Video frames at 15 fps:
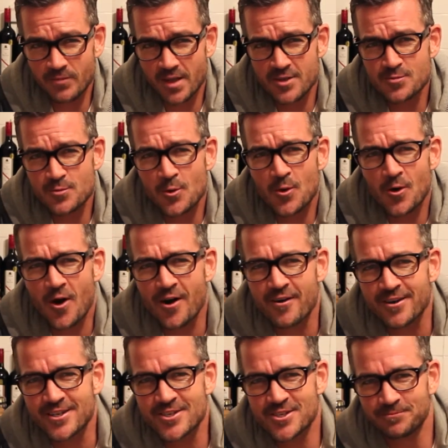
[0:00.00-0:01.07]
There's more
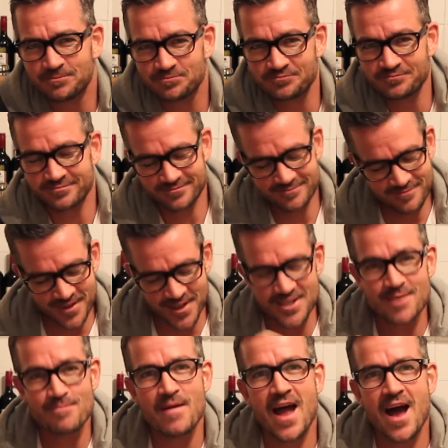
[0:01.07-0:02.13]
orange
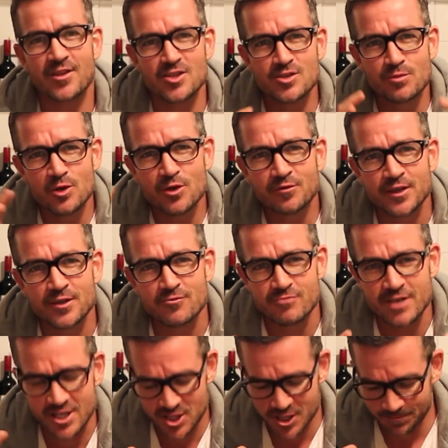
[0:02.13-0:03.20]
in the mouth. It's beautifully
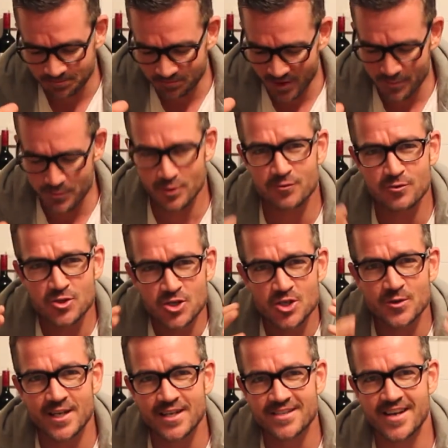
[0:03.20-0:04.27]
rich, beautiful
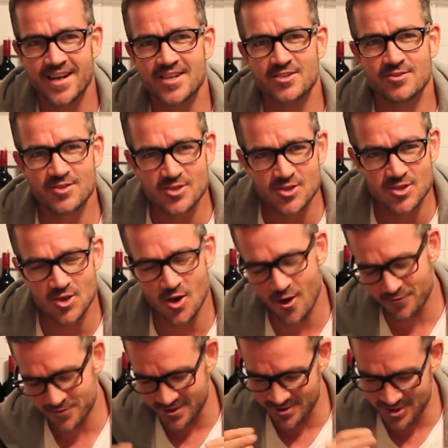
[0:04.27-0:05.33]
chewy texture. It's
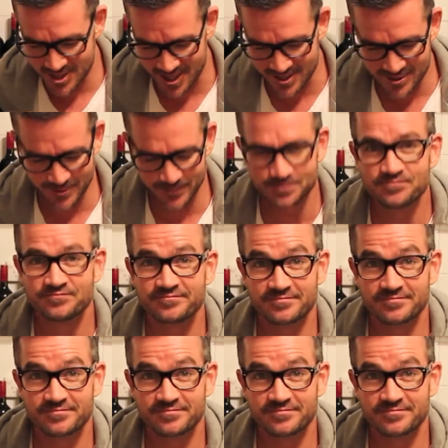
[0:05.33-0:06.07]
soft and gentle.